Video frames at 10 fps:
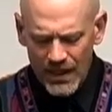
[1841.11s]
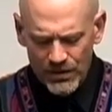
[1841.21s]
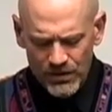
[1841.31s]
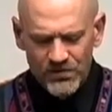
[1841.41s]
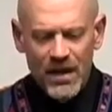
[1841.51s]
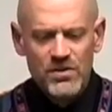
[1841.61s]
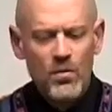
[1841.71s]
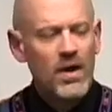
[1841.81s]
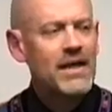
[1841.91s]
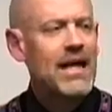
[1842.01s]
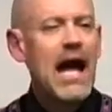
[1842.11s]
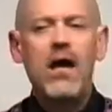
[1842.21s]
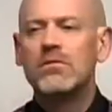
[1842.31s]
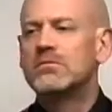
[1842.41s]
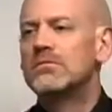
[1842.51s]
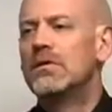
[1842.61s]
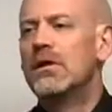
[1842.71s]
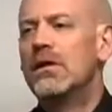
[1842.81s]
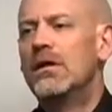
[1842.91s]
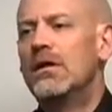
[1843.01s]
and you decide you want to get out.
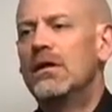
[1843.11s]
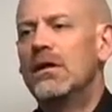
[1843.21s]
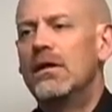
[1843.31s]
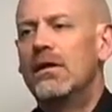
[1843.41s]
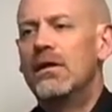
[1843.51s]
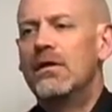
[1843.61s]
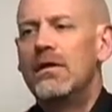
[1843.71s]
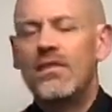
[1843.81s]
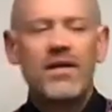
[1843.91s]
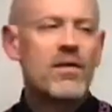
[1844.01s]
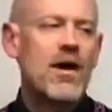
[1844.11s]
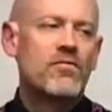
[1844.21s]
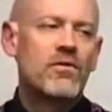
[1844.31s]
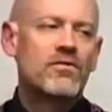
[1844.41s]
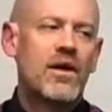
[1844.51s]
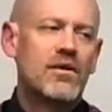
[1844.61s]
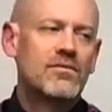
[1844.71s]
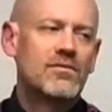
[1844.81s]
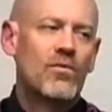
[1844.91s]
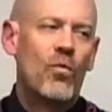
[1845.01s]
Now think about for a second.
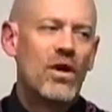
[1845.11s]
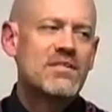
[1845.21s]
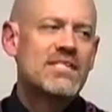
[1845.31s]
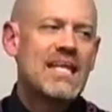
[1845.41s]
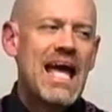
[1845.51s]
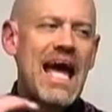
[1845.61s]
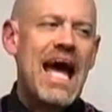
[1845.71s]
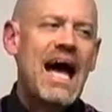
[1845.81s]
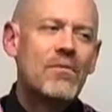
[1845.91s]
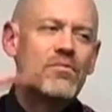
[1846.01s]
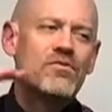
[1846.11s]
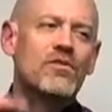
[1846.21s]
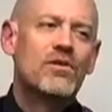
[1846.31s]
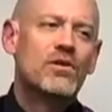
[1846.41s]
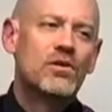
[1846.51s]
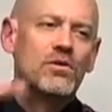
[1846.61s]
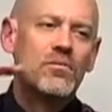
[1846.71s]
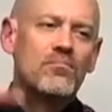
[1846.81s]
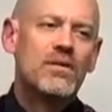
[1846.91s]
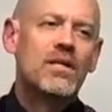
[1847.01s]
What's the absolute
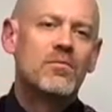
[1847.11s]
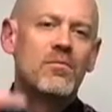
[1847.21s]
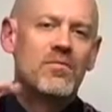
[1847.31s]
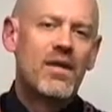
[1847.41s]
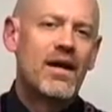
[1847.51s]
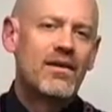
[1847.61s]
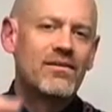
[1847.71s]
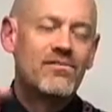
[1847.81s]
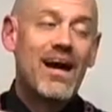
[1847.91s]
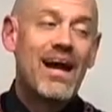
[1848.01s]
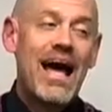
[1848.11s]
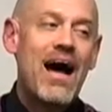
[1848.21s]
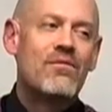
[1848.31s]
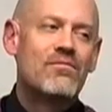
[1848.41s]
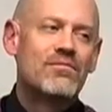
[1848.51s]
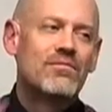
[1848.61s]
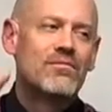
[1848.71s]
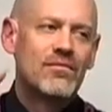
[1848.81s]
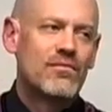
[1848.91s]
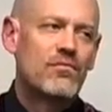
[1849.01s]
minimum thing you've got to have?
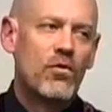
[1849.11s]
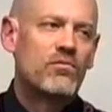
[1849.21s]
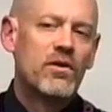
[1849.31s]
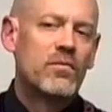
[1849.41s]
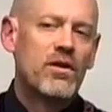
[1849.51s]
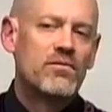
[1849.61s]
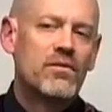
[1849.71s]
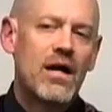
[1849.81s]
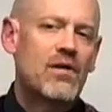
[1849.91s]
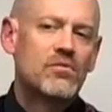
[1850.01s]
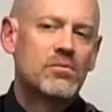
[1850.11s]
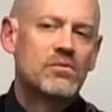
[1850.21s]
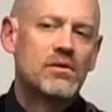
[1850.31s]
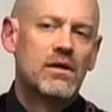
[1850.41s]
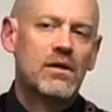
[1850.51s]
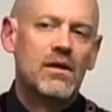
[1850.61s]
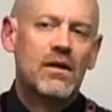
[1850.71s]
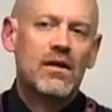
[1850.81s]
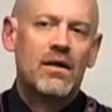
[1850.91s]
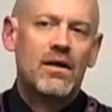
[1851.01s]
The four fundamentals of the gospel.
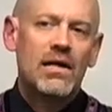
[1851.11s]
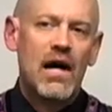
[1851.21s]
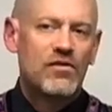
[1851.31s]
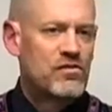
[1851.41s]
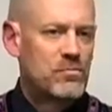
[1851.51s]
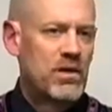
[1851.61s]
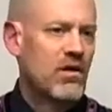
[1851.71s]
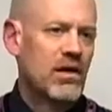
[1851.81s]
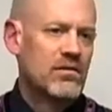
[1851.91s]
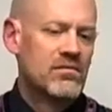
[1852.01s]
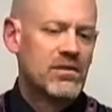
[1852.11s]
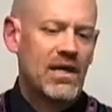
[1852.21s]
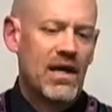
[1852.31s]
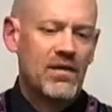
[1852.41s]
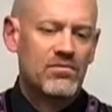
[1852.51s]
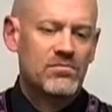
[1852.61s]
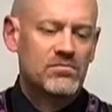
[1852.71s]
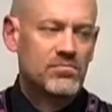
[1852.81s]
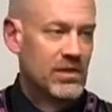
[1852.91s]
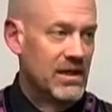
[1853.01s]
Now, a spirit can
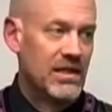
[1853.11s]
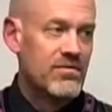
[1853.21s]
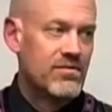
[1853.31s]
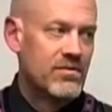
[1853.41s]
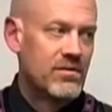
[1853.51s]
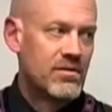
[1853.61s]
believe,